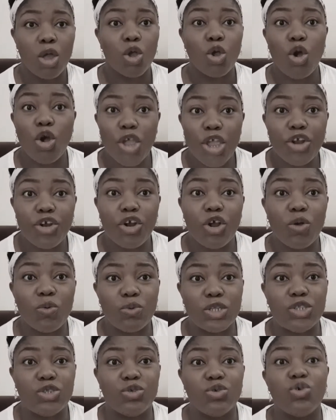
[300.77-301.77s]
going wrong
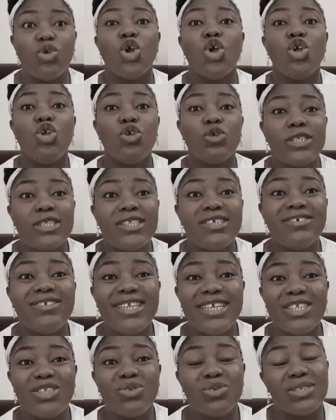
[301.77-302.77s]
with you, you still
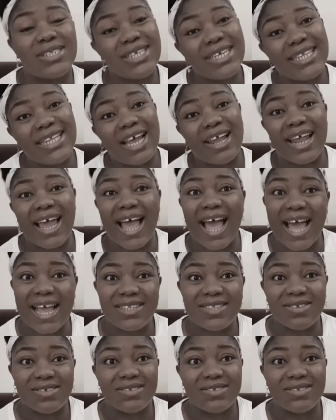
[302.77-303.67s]
need to sit down and ask